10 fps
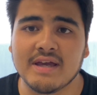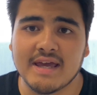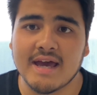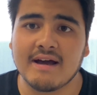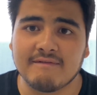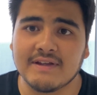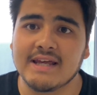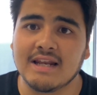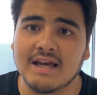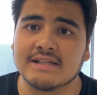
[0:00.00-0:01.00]
get
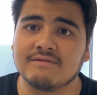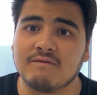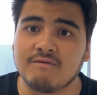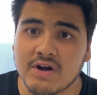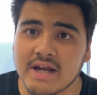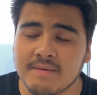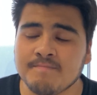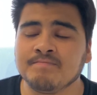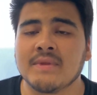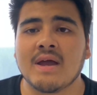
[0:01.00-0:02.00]
affiliate links for free.
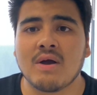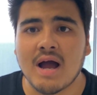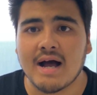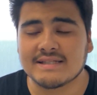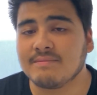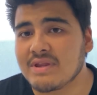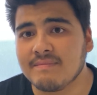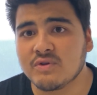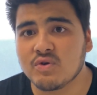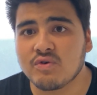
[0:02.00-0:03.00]
Some of them
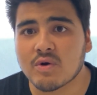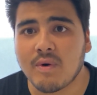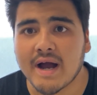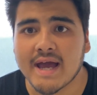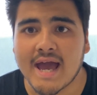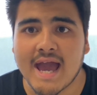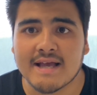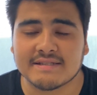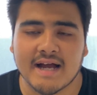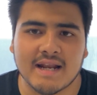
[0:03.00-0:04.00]
do require a
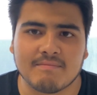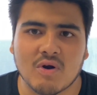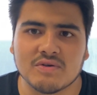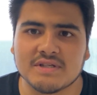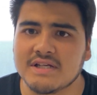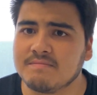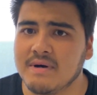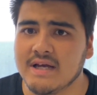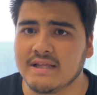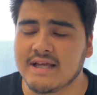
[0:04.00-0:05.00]
sign-up process,
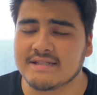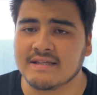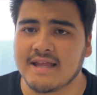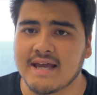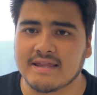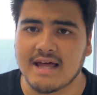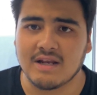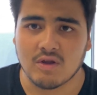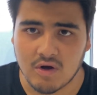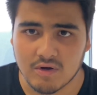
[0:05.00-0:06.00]
but it doesn't take that
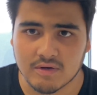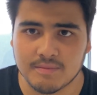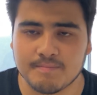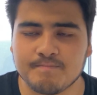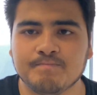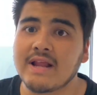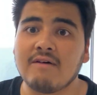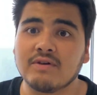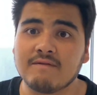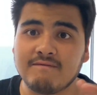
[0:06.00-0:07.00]
long. Now,
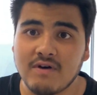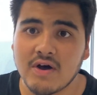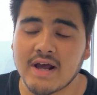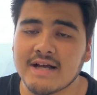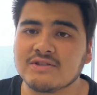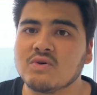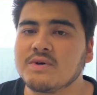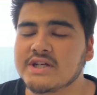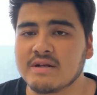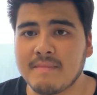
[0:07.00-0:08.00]
for the third hustle,
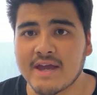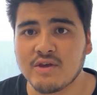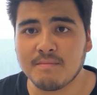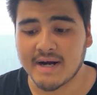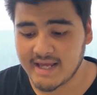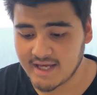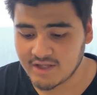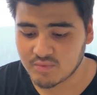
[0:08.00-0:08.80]
which can make you money in